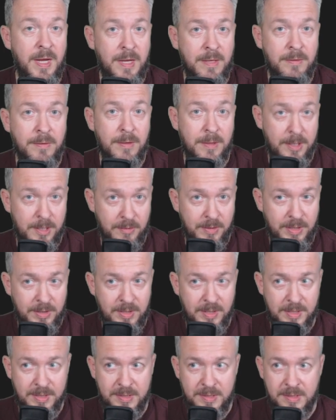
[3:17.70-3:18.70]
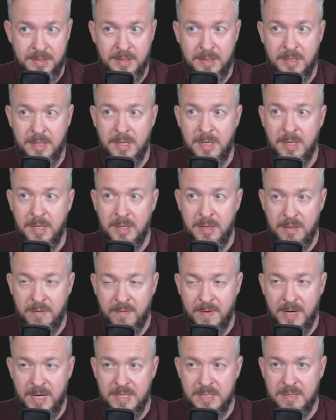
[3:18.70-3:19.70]
And here it is.
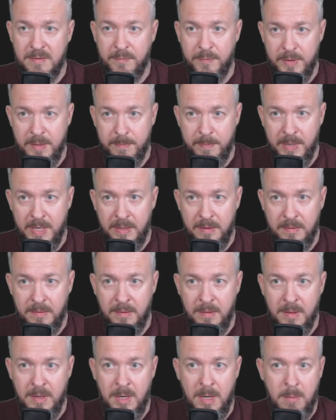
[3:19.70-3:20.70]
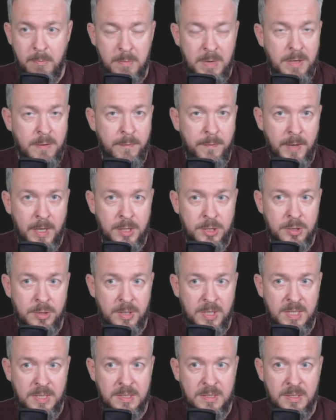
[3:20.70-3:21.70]
Device FreePad.
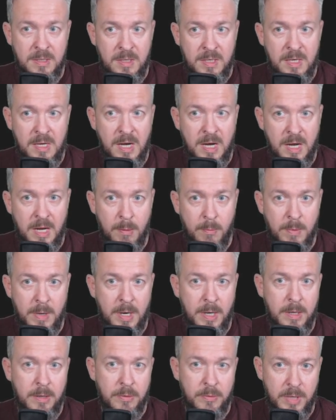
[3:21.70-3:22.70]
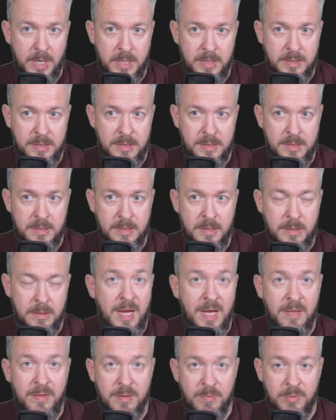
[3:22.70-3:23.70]
Manufacturer is DIYRuZ
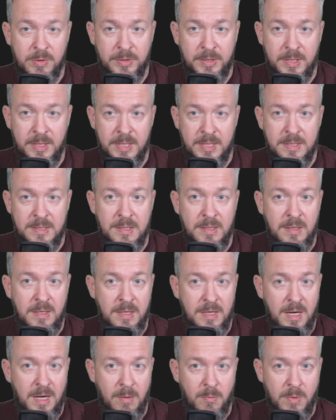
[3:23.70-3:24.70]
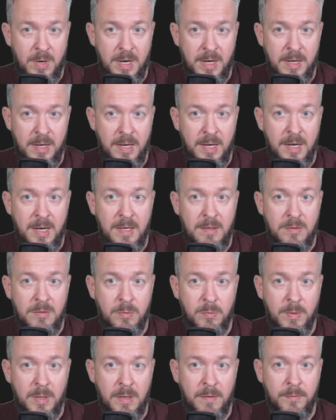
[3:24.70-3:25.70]
and the model is D I Y eight,
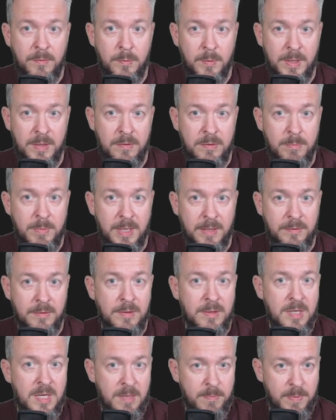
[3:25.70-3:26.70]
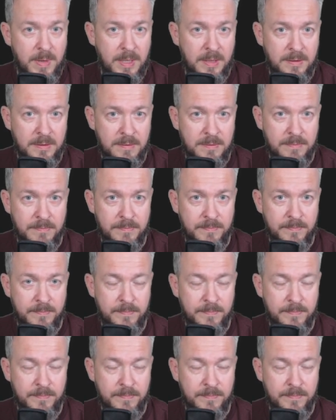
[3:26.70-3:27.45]
twelve, twenty button keypad.